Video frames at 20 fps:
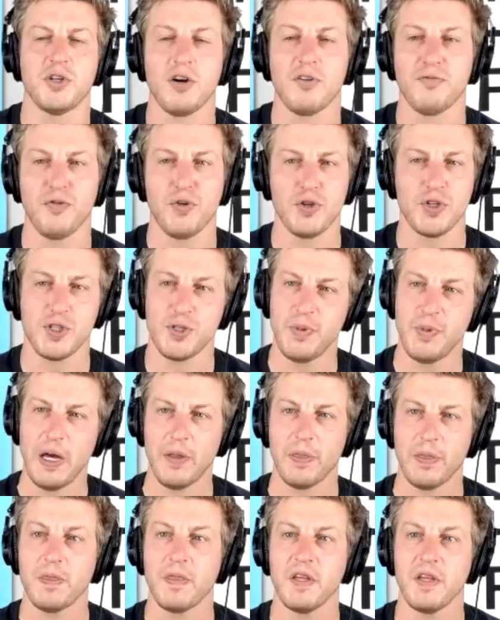talk first
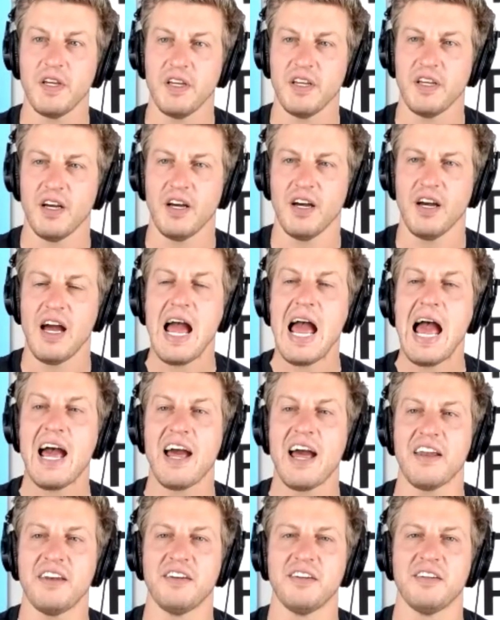about the
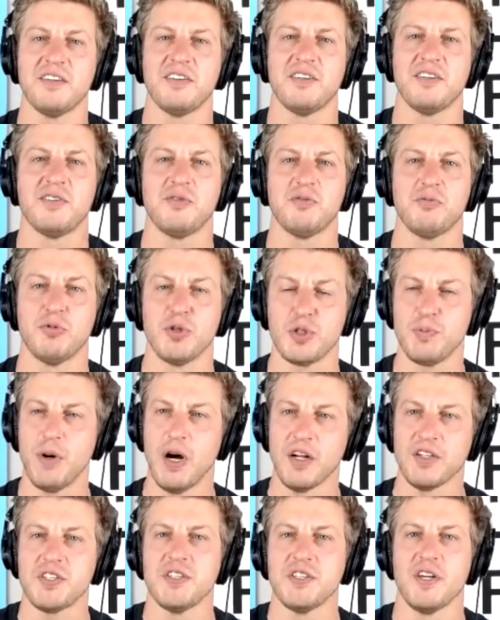ad
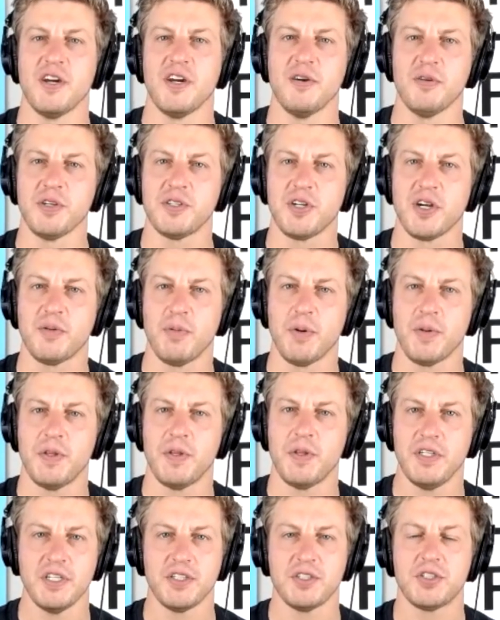response, and then I want to talk about
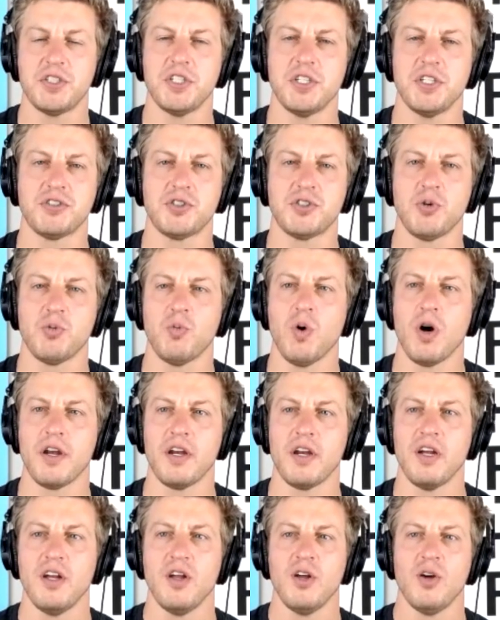the ESG. So
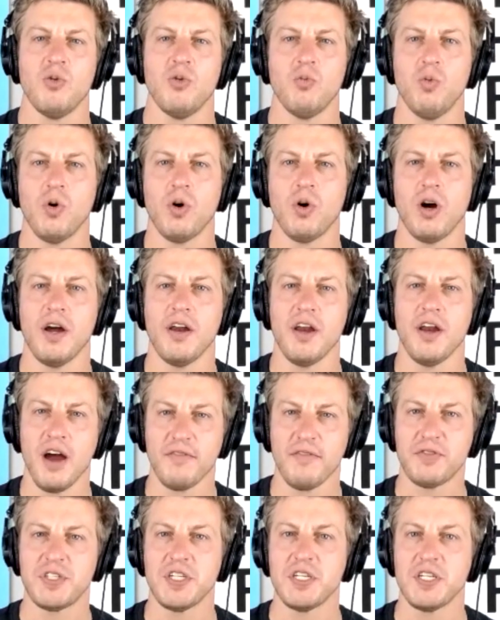
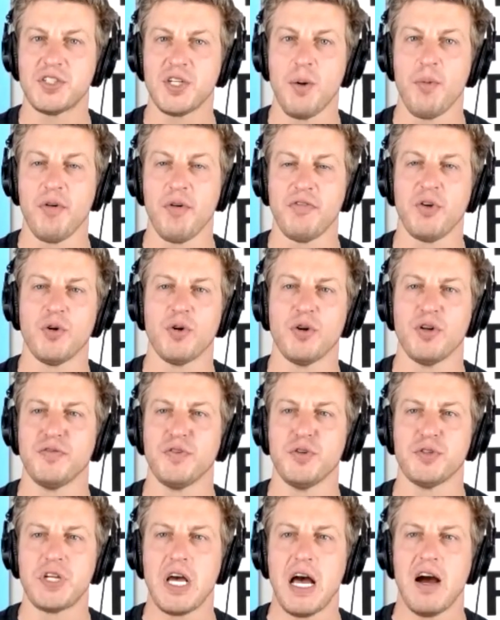I've seen some of your
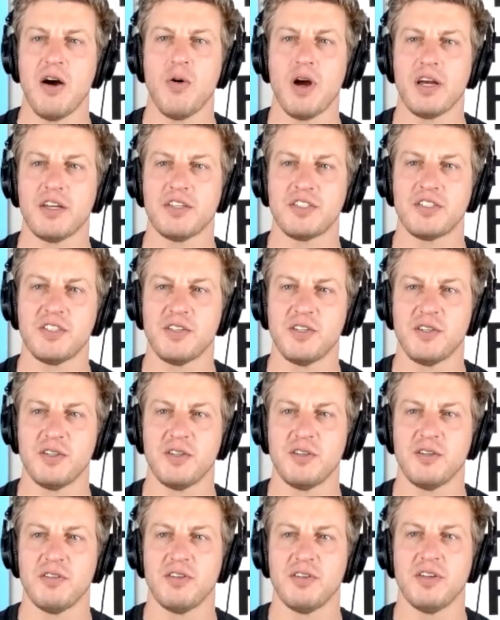interviews. How
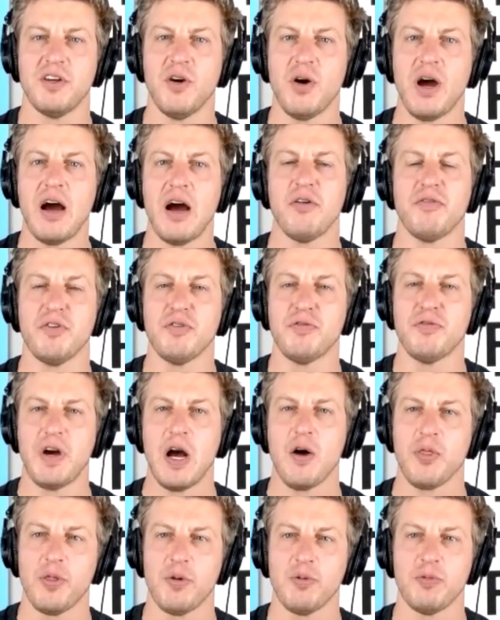have you
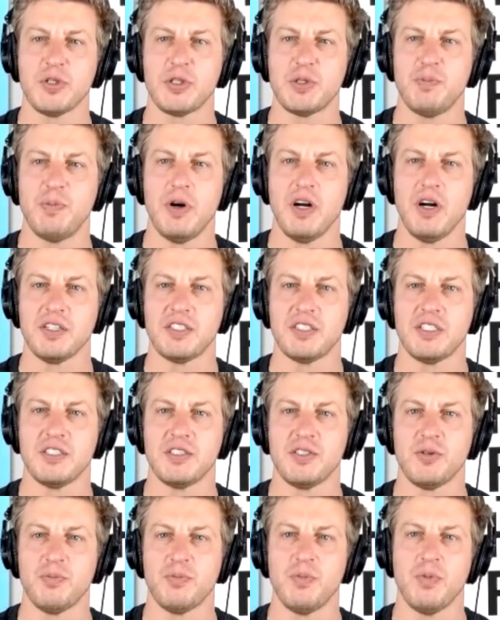found the response?
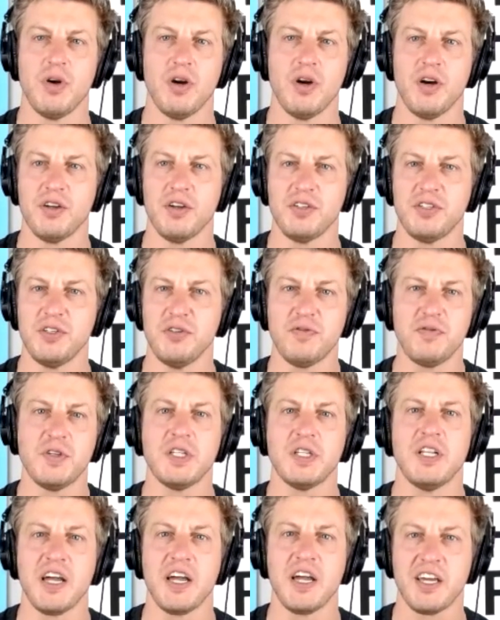Do you
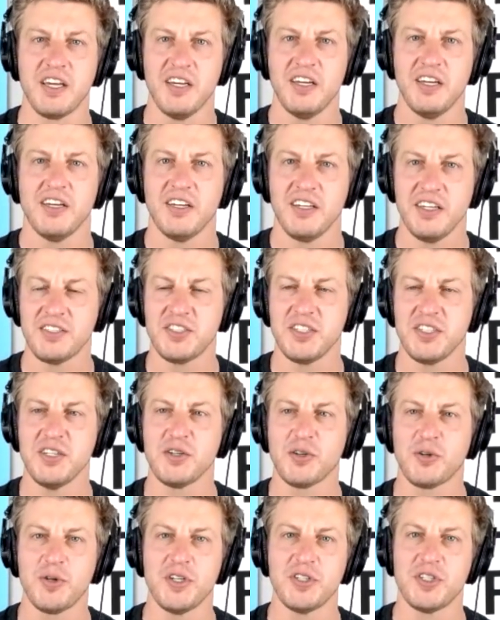feel like it's
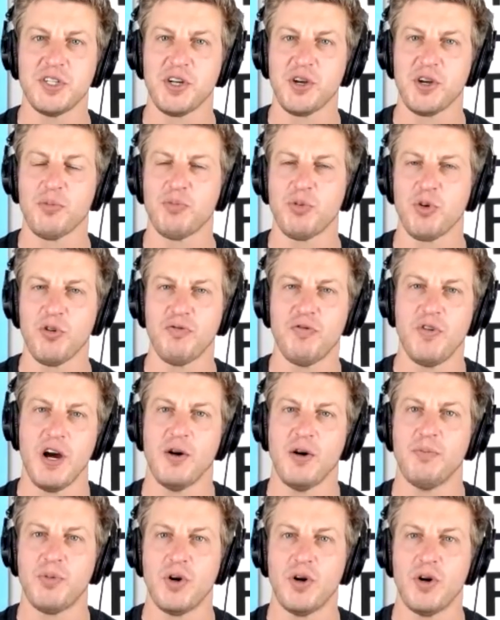increasing your
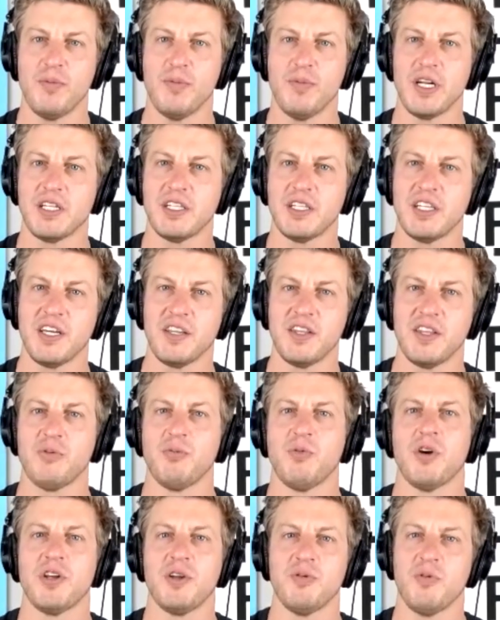profile permanently? And
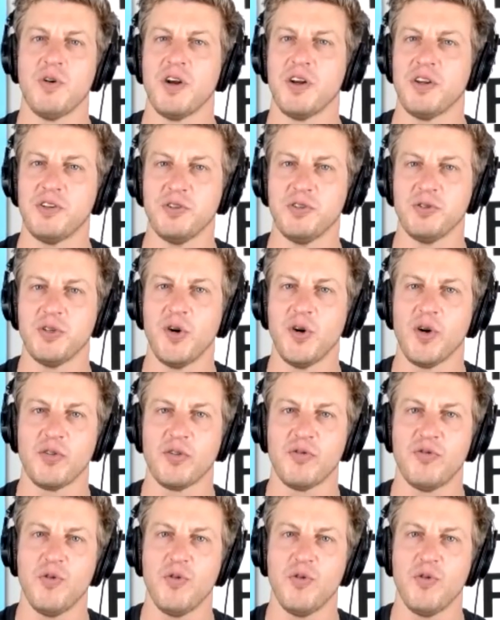then what do you want to do going